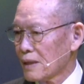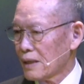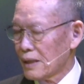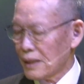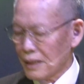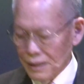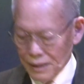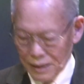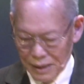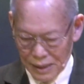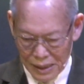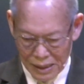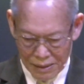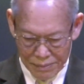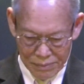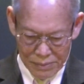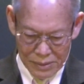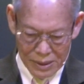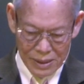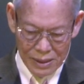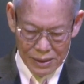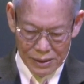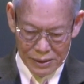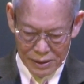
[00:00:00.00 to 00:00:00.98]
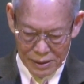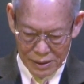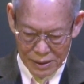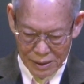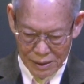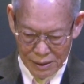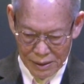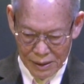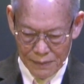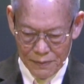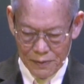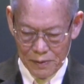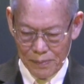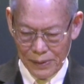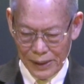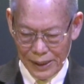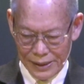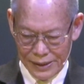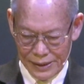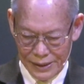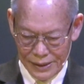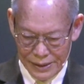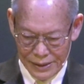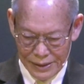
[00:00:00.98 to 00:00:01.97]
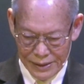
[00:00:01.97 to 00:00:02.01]
And them means
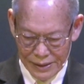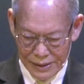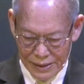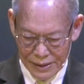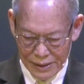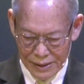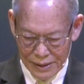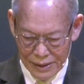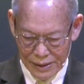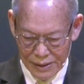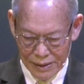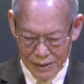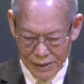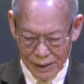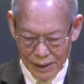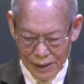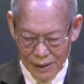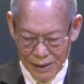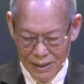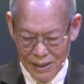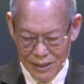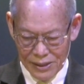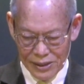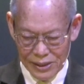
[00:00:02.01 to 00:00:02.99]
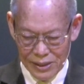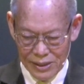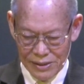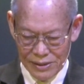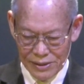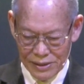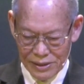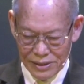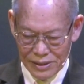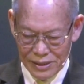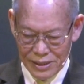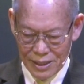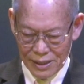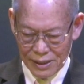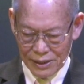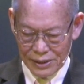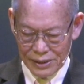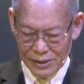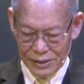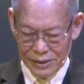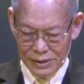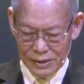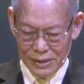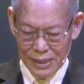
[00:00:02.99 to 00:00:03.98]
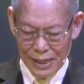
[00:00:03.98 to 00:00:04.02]
everybody. Galatians
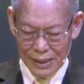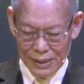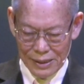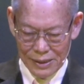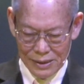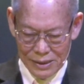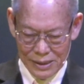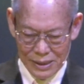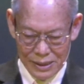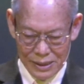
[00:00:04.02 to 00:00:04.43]
six, nine and